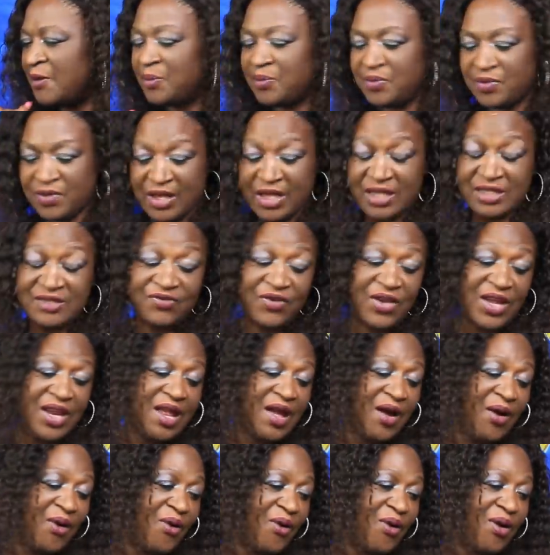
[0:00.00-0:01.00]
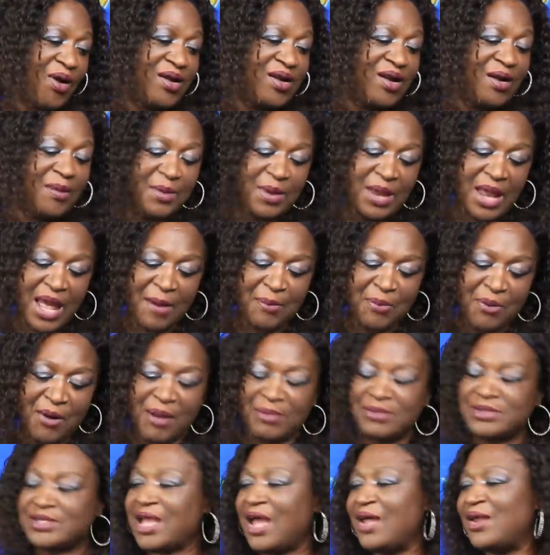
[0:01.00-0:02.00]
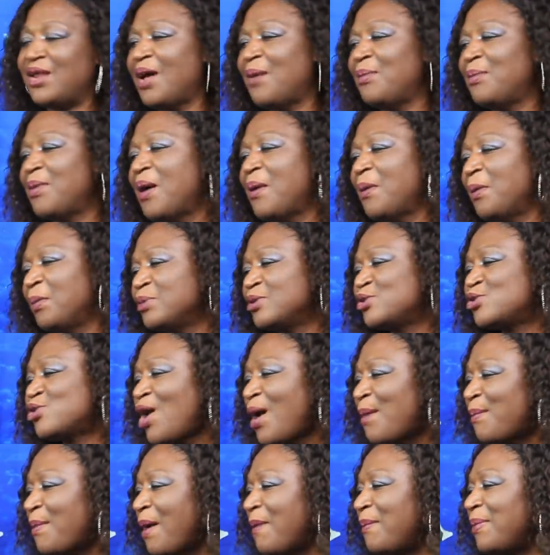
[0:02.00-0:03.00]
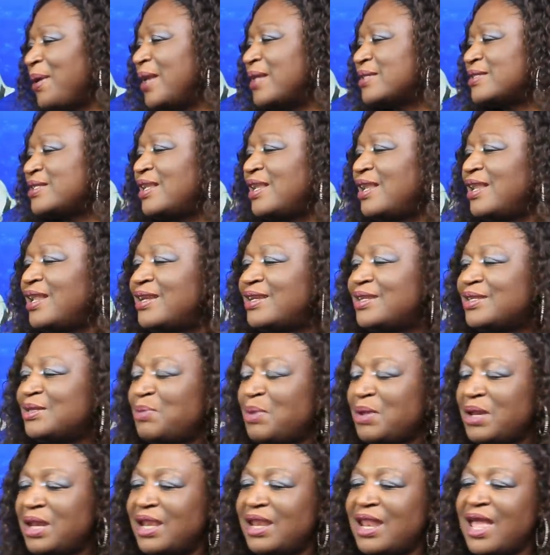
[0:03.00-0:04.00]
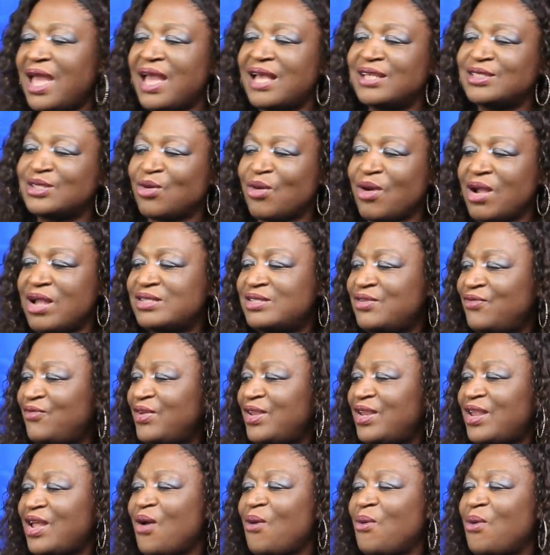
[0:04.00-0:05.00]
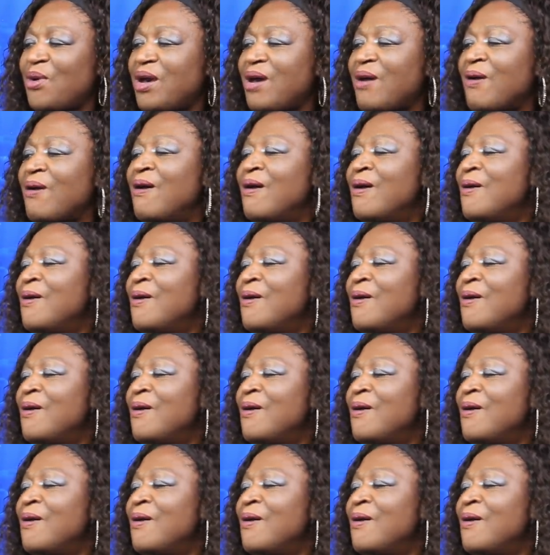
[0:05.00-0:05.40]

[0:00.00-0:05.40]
This video going up, but I promise y'all, I'm going to try my best to let this be the last crazy video where